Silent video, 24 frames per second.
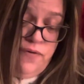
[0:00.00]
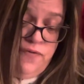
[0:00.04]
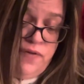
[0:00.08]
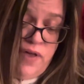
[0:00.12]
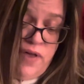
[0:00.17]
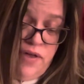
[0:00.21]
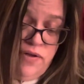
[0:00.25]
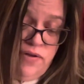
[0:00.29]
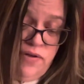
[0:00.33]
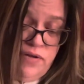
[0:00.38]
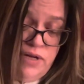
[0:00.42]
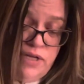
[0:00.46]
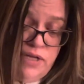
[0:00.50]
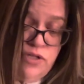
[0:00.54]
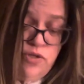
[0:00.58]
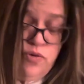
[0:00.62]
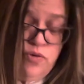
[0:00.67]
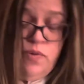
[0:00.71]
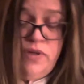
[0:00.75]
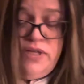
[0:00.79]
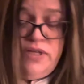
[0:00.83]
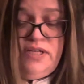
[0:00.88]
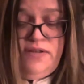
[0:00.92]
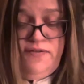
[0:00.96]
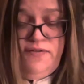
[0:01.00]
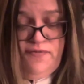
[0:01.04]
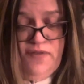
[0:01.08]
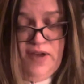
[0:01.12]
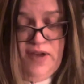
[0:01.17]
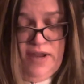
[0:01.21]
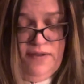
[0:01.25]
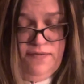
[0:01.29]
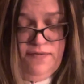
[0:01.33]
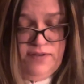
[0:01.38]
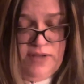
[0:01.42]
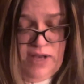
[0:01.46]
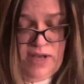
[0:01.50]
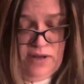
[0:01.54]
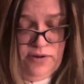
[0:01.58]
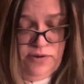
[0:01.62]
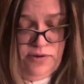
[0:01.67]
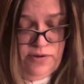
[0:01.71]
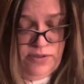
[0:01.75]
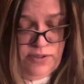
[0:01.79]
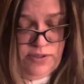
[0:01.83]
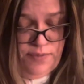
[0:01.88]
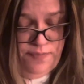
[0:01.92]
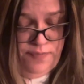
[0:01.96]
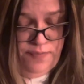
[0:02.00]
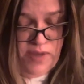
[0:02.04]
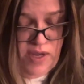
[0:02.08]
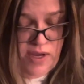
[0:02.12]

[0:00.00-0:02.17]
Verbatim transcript: valued at $25.